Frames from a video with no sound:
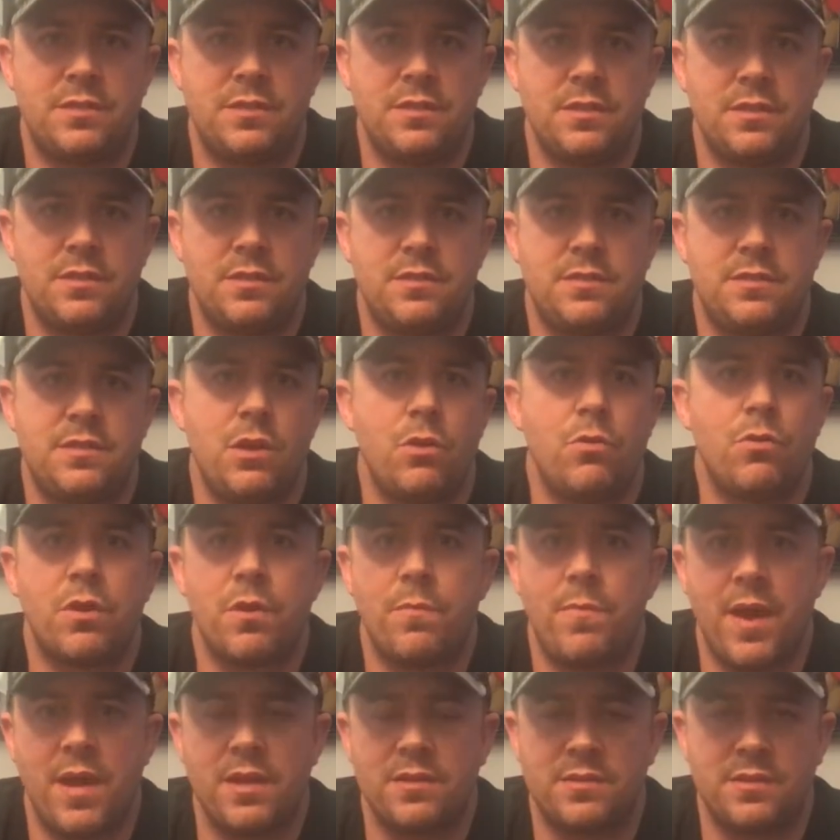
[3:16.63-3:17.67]
the cell
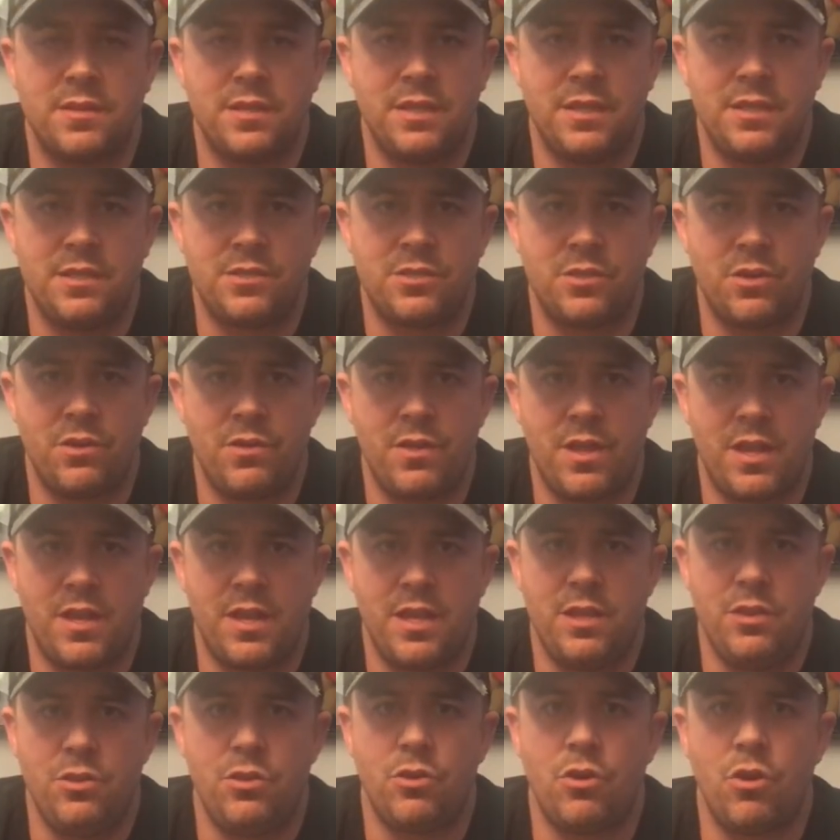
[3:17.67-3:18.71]
capacity so
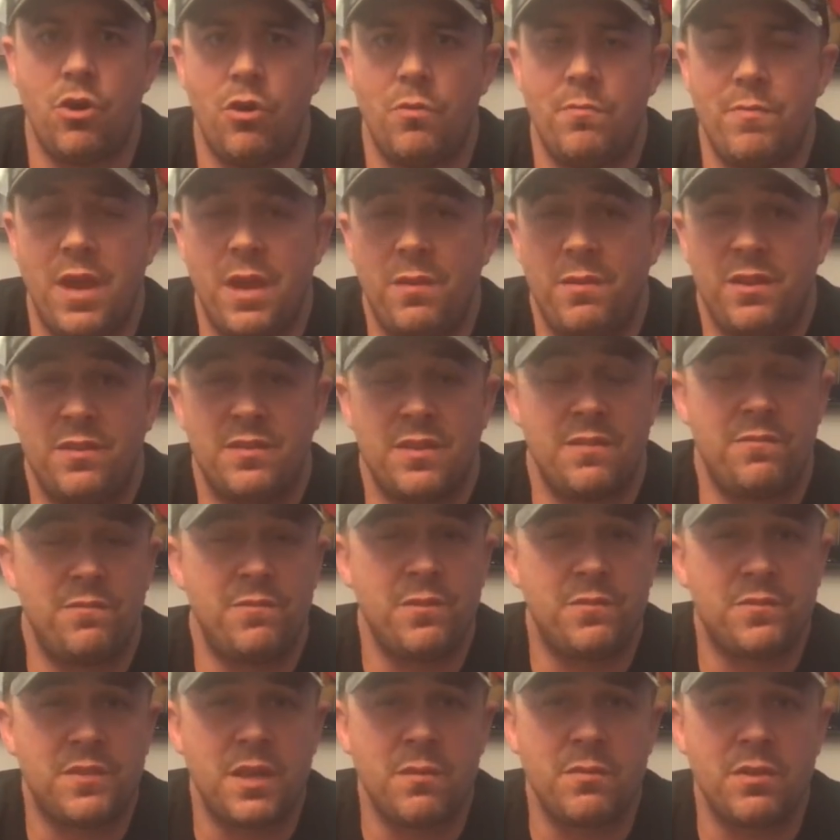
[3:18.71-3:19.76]
that you got maybe say
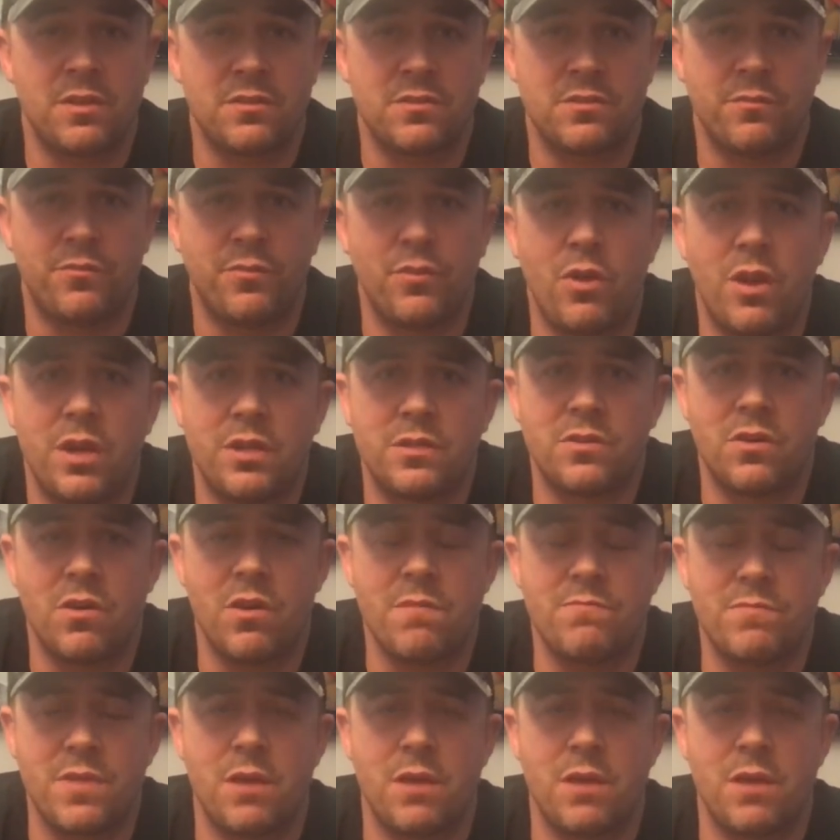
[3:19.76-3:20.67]
15 minutes of flight time,